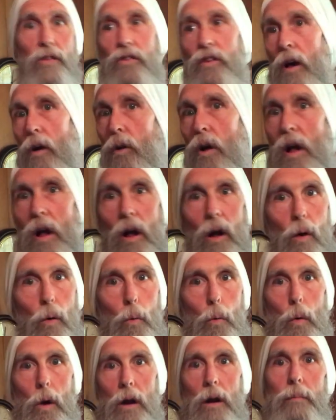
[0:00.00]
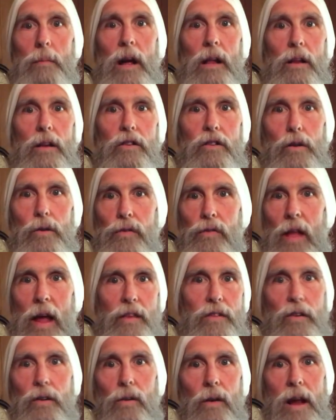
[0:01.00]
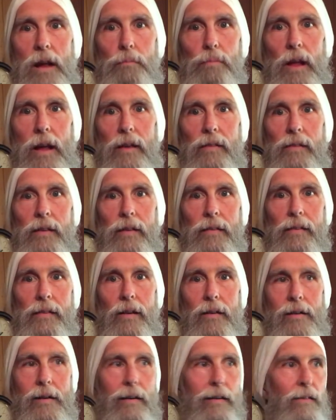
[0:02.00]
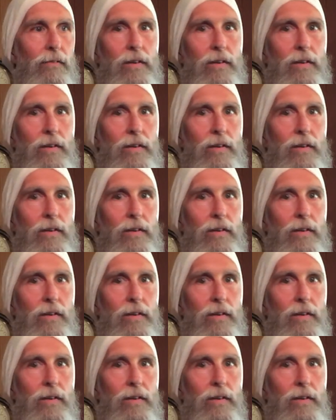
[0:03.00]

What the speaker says: So watermelon juice, that's a great place to start.